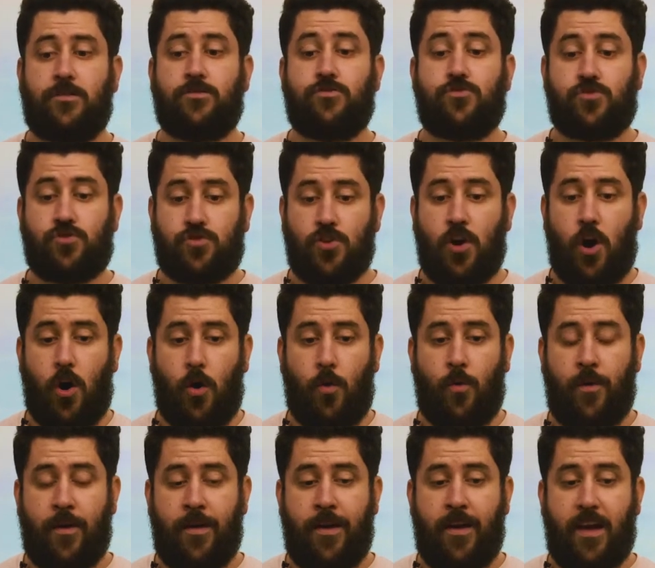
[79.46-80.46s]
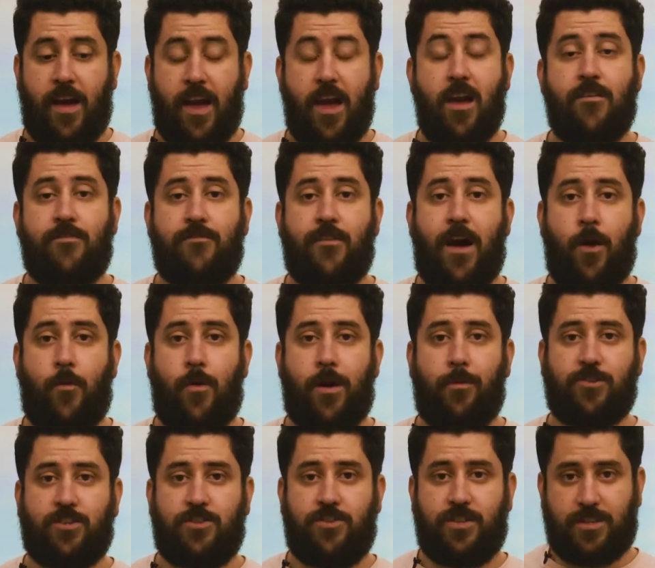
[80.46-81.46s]
So if I were
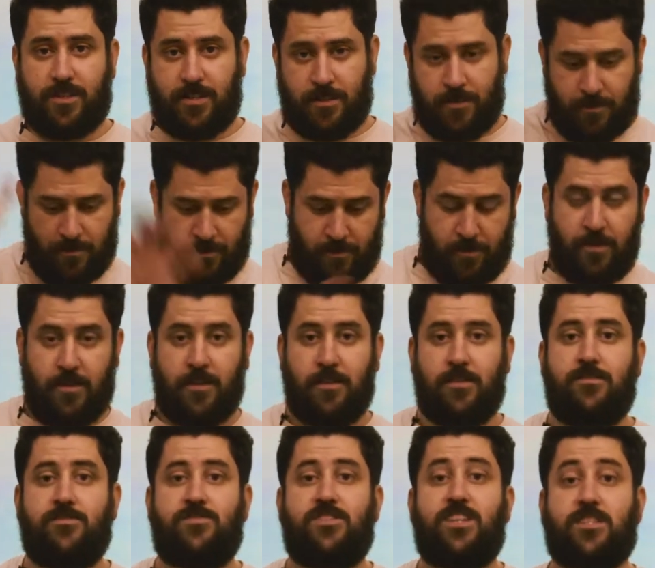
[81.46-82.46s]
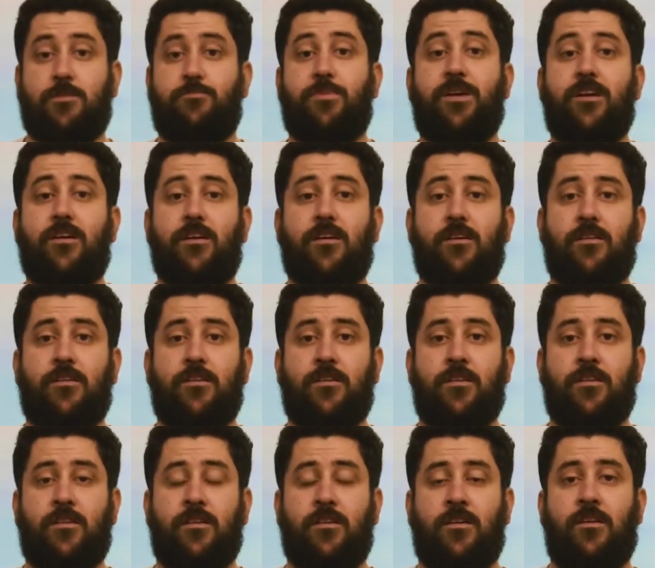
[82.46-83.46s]
able to just disappear,
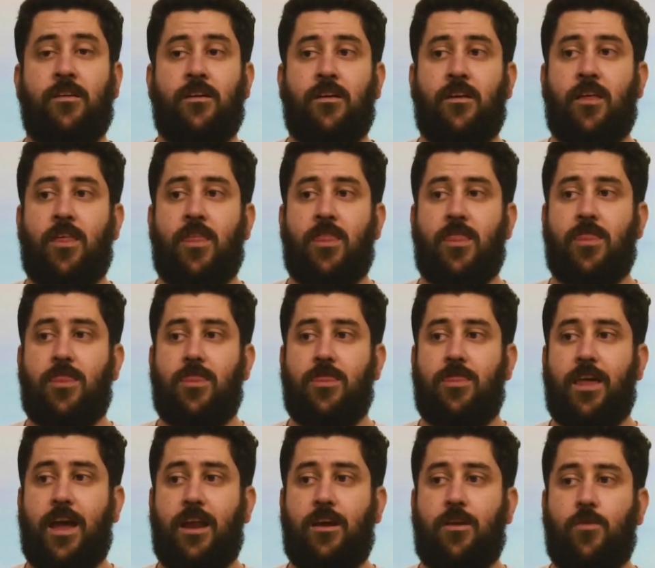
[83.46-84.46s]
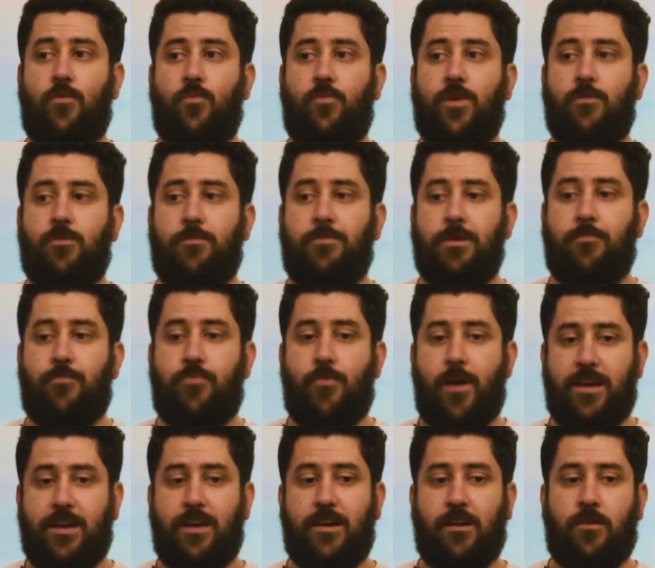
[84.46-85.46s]
then we would be
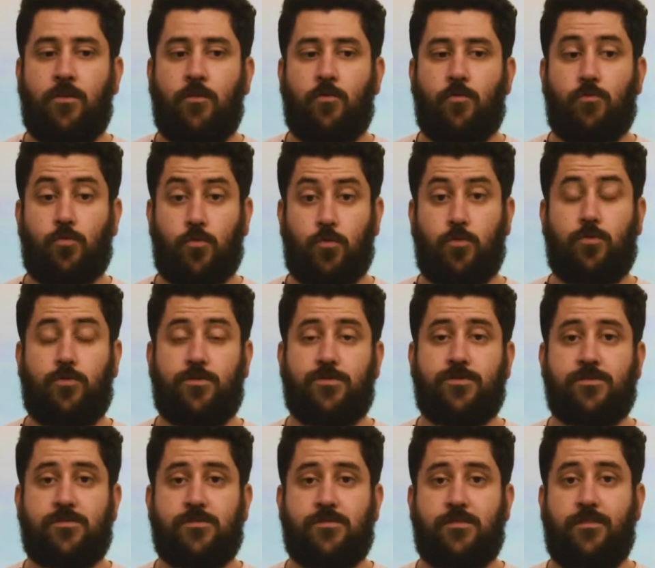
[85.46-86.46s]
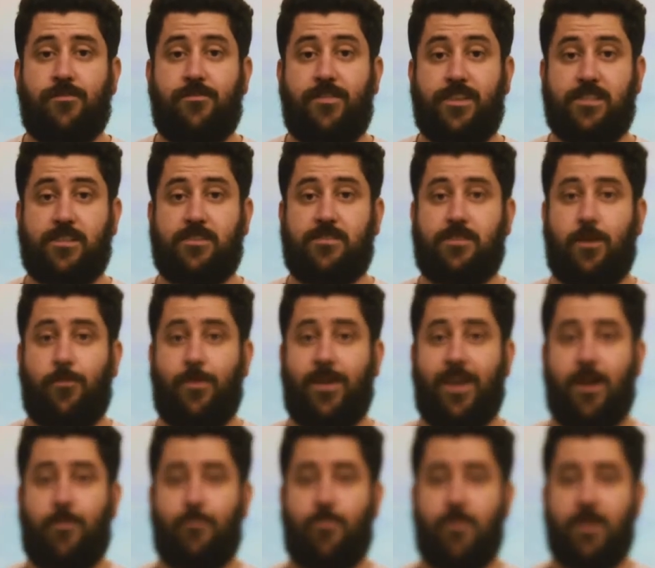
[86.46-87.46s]
breaking rules that physics say we
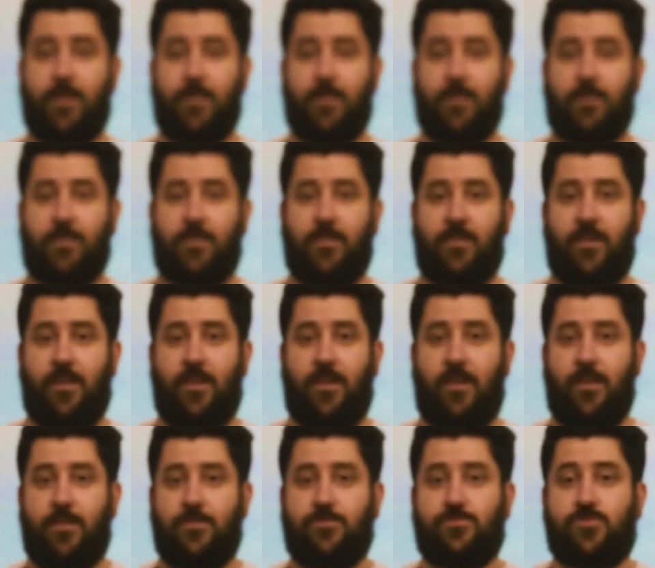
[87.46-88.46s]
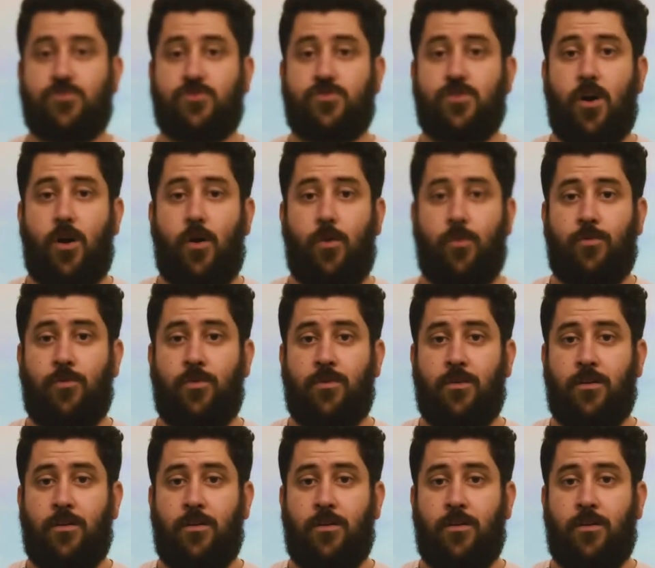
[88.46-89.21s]
can't break. So